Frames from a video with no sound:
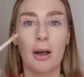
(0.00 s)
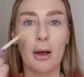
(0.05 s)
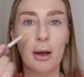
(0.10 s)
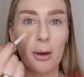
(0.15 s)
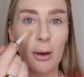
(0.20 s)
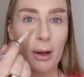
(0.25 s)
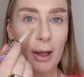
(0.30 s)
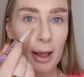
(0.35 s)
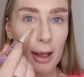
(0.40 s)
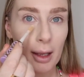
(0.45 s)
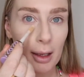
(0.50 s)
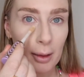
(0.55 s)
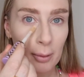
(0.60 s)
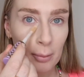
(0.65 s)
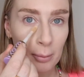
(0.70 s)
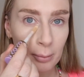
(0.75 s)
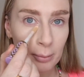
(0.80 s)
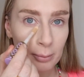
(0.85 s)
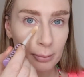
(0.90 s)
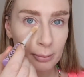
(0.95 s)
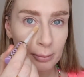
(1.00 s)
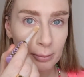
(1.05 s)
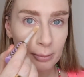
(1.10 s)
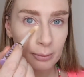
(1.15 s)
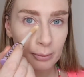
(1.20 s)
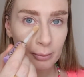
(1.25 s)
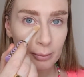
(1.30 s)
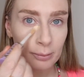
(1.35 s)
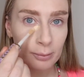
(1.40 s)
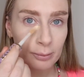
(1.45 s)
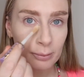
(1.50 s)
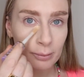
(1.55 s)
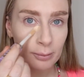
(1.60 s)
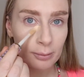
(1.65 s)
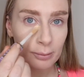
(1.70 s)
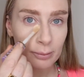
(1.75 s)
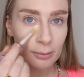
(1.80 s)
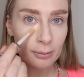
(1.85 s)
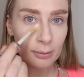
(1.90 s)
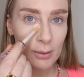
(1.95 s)
Okay,
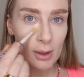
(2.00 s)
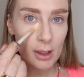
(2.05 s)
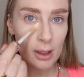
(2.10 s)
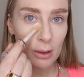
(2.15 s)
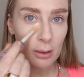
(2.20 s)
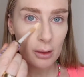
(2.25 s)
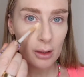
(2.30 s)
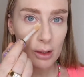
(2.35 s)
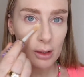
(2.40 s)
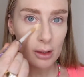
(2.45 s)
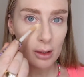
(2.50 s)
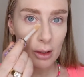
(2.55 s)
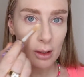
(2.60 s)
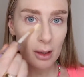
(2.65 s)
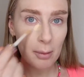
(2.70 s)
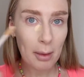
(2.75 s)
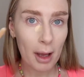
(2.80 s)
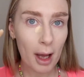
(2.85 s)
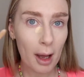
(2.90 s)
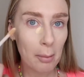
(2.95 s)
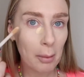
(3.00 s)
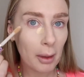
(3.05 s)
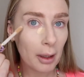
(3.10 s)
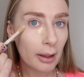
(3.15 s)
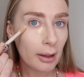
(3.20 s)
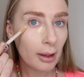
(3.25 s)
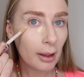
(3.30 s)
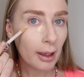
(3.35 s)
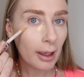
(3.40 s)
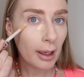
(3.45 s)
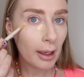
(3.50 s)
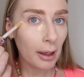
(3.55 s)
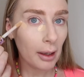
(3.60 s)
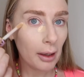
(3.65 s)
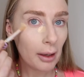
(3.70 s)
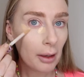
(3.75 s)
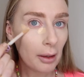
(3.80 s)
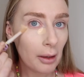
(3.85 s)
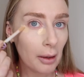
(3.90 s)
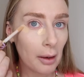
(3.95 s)
so we're just gonna pop a little
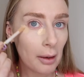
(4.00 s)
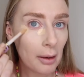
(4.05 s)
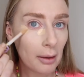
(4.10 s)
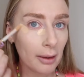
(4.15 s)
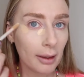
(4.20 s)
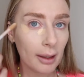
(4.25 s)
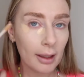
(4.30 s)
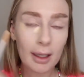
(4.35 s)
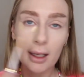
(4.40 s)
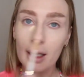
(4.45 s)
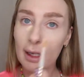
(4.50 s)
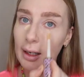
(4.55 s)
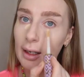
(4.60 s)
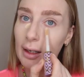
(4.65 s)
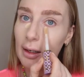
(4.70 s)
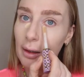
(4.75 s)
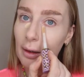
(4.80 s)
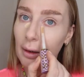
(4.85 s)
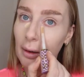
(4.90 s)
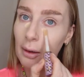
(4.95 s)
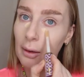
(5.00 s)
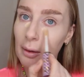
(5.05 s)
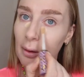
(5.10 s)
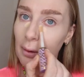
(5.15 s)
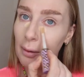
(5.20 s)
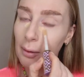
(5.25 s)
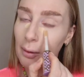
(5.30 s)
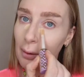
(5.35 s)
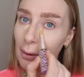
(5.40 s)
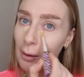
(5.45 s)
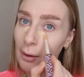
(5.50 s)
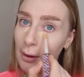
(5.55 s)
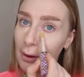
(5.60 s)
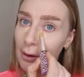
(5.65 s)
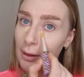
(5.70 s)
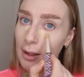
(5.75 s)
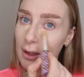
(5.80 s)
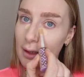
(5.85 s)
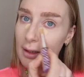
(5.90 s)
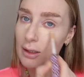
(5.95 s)
here and a little here.
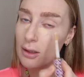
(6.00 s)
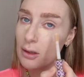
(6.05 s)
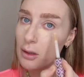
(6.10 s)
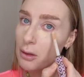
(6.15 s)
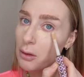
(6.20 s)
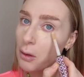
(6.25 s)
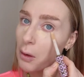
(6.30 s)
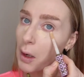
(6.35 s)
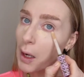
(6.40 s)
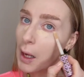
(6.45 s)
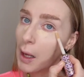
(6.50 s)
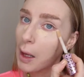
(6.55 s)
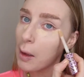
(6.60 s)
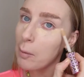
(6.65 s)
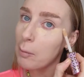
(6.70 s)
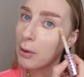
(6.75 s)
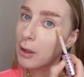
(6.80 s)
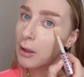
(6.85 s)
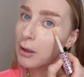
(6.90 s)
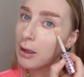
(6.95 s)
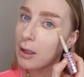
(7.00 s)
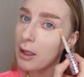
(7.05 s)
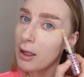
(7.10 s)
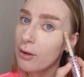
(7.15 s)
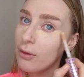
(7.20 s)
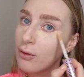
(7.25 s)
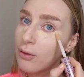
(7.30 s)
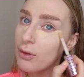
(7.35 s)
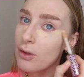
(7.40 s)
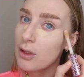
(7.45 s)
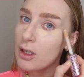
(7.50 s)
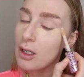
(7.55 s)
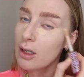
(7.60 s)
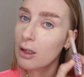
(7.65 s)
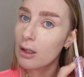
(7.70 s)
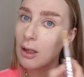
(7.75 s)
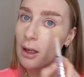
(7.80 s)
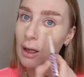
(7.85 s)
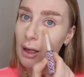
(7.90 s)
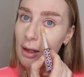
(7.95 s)
This is just gonna help lift
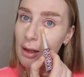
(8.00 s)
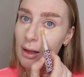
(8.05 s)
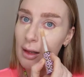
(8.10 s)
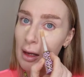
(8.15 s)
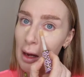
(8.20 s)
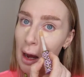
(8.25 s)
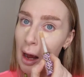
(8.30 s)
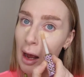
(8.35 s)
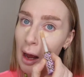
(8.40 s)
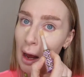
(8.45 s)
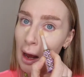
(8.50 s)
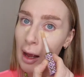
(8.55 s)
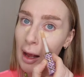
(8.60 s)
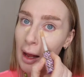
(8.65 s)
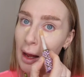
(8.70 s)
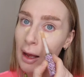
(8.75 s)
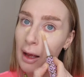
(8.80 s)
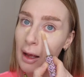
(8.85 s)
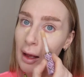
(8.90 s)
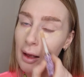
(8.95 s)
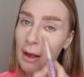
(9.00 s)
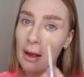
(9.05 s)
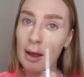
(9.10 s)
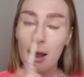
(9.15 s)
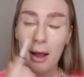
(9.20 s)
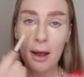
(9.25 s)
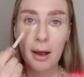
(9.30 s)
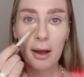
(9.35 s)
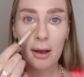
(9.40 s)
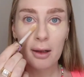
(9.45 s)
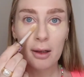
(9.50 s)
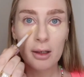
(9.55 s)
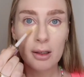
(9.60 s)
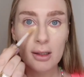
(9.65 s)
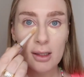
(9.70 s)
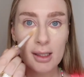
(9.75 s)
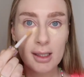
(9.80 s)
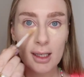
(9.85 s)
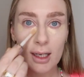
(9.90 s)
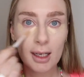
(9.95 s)
the eye and
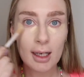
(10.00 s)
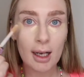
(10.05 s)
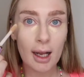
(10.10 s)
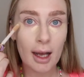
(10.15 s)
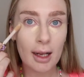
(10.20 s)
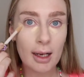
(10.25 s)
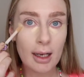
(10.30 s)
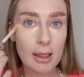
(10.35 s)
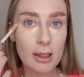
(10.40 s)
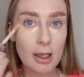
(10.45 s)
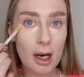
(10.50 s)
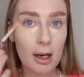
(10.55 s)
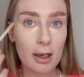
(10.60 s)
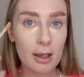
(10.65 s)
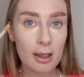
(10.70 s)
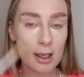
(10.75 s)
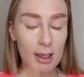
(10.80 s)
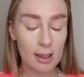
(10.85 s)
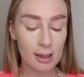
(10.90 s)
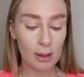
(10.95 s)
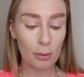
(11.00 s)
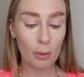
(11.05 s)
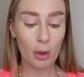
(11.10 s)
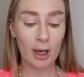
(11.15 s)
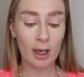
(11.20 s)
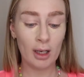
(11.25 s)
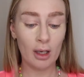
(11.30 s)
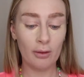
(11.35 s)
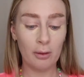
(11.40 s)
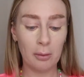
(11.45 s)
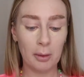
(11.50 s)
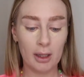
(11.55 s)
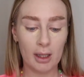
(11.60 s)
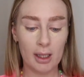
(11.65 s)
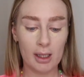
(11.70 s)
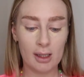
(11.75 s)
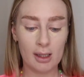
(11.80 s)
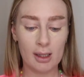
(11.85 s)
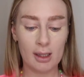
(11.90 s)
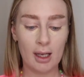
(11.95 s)
conceal any darkness. What I love about
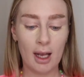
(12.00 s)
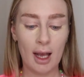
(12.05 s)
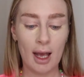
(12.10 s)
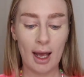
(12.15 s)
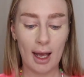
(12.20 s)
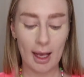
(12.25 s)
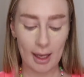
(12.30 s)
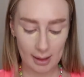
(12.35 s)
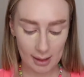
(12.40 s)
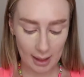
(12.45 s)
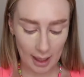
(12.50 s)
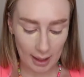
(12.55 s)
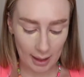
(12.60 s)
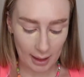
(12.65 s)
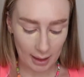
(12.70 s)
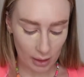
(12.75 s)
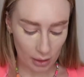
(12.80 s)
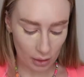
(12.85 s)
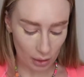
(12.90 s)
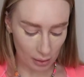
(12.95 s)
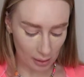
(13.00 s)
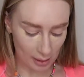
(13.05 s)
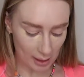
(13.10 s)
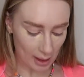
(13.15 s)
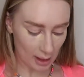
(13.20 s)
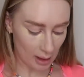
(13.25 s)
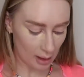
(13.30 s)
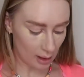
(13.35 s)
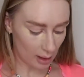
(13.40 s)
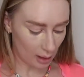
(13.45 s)
this is that it doesn't